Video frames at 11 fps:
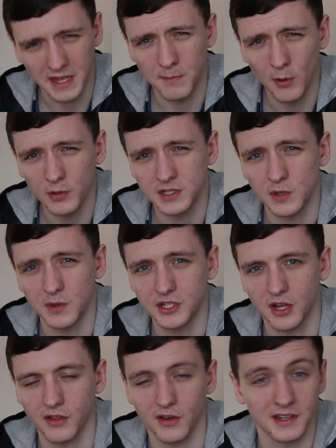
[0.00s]
they could both sue
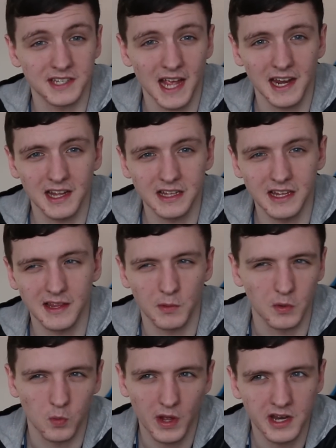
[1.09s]
each other, and technically they
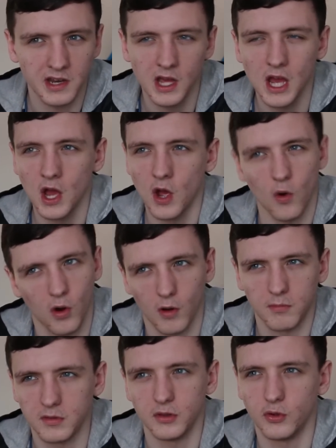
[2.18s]
would win
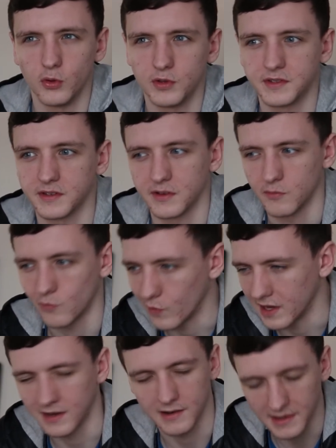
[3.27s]
or lose, uh,
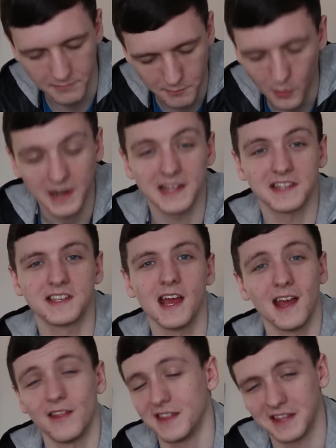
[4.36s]
win. Uh, point is,
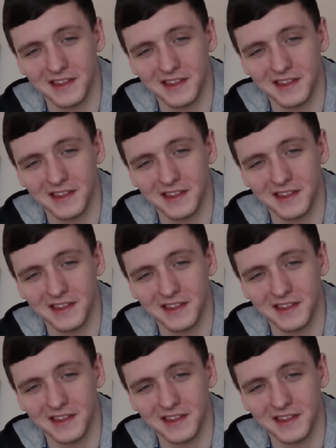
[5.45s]
they,